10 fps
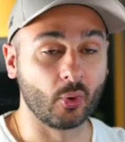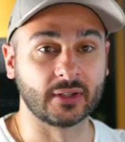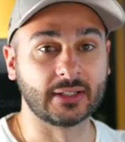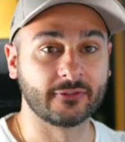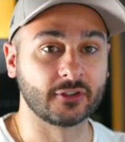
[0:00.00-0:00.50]

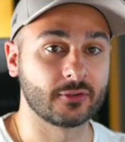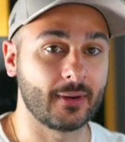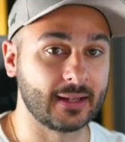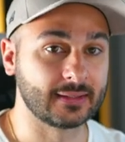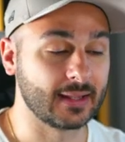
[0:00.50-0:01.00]
all the different
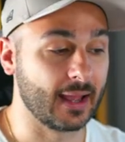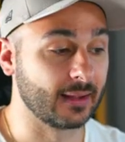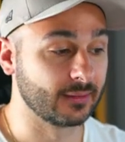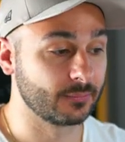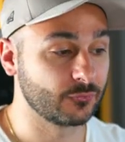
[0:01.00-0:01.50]
trades,
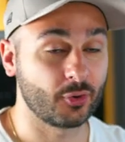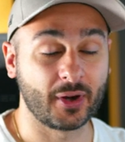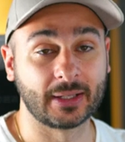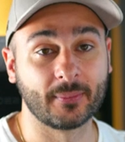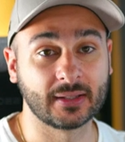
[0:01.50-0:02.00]

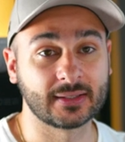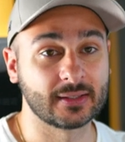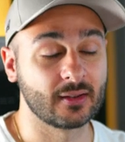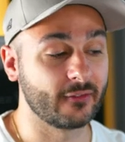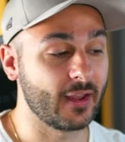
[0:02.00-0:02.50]
trading
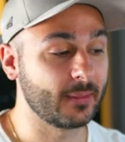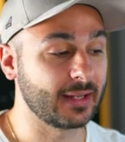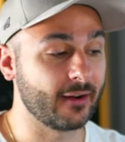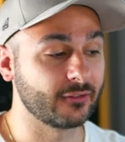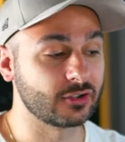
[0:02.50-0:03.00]
months of how
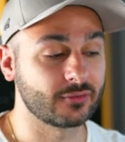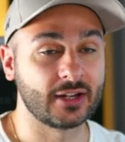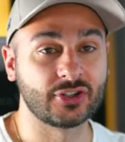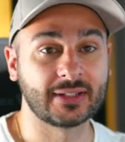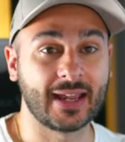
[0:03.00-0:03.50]
many average
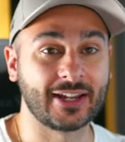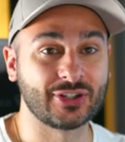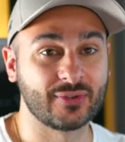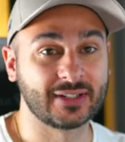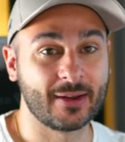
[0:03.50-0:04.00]
trades you
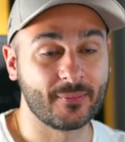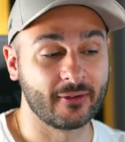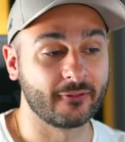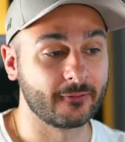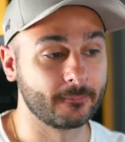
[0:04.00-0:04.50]
take during that
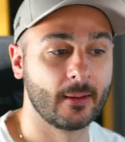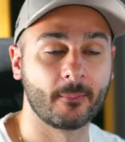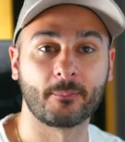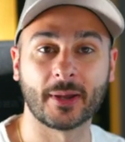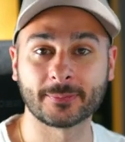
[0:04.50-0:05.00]
month.
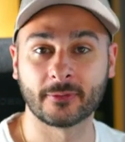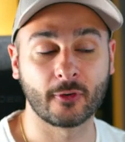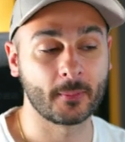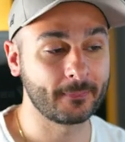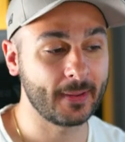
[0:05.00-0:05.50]
Best
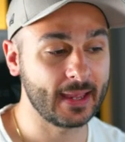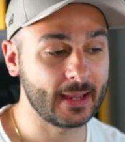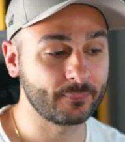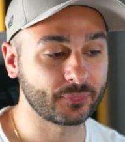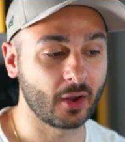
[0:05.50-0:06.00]
performing
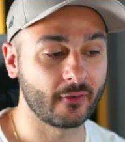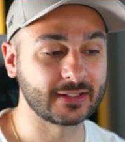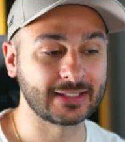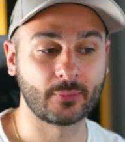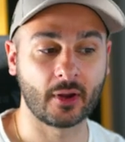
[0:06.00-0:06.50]
pair,
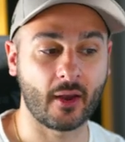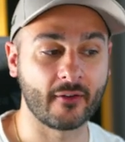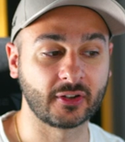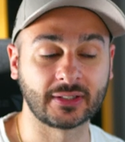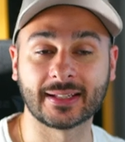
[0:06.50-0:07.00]
obviously
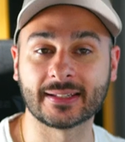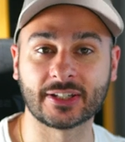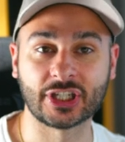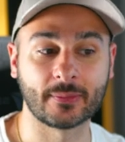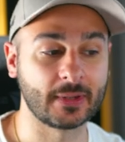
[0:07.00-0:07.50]
I've only
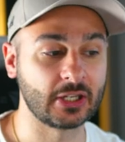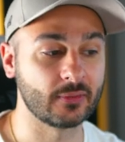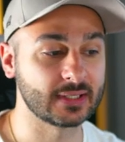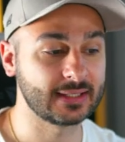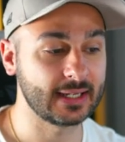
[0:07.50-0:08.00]
tested GBP
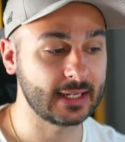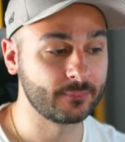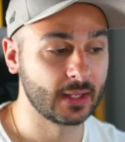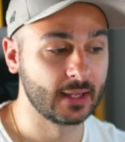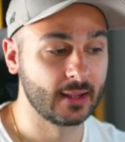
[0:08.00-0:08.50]

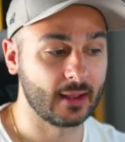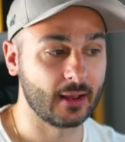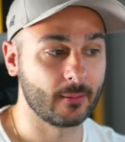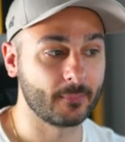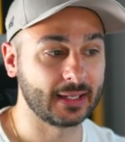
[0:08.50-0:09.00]
USD,
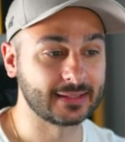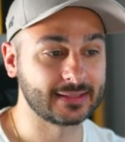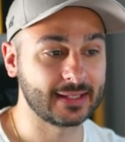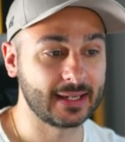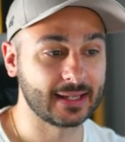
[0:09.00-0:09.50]
but you can
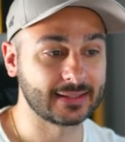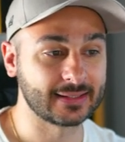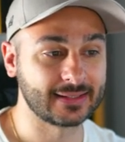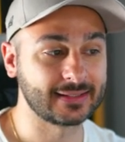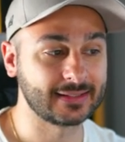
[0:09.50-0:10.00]
see it's
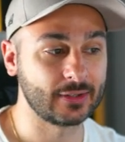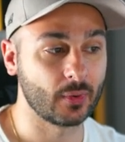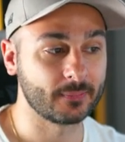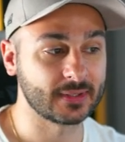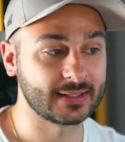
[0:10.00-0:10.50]
a
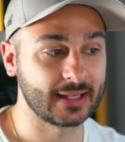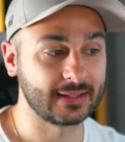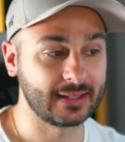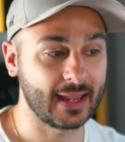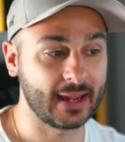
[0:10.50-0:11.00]

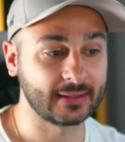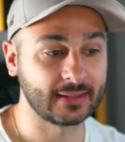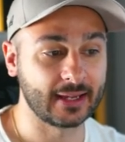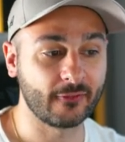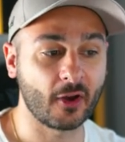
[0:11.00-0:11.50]
61%
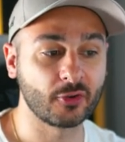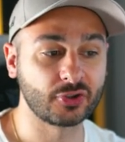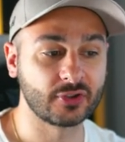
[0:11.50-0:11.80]
gain if I